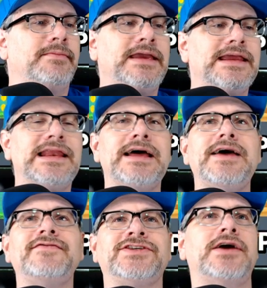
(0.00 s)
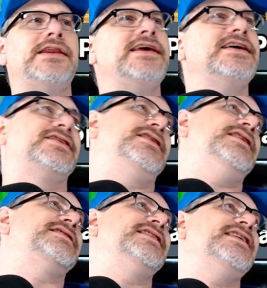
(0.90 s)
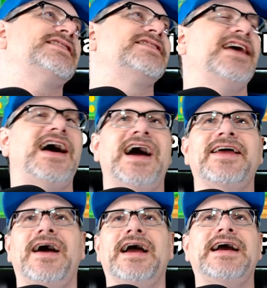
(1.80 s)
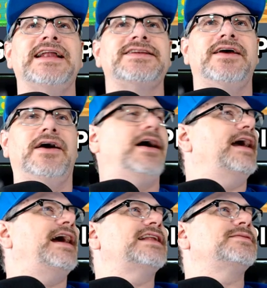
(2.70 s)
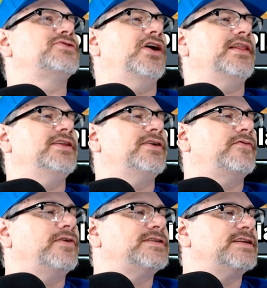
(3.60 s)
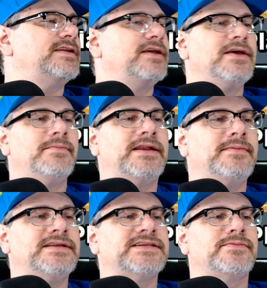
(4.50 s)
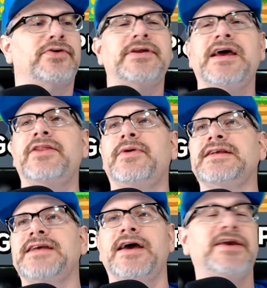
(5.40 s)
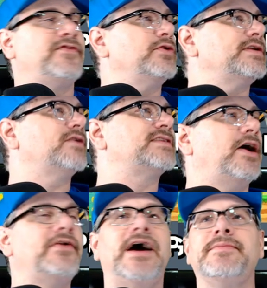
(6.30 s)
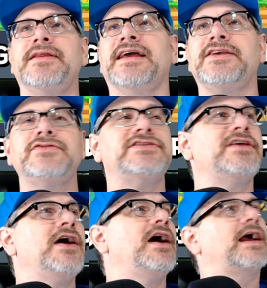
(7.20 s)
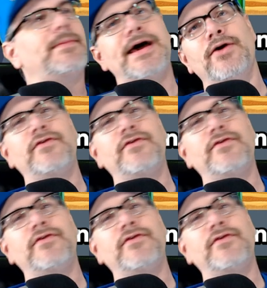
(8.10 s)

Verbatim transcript: Me love chocolate. Yes, yes. I, I got I got some chocolate here for you, Cindy. But I'm in Zumbrota. Otherwise, I, if you were downtown, I'd be like, you should come on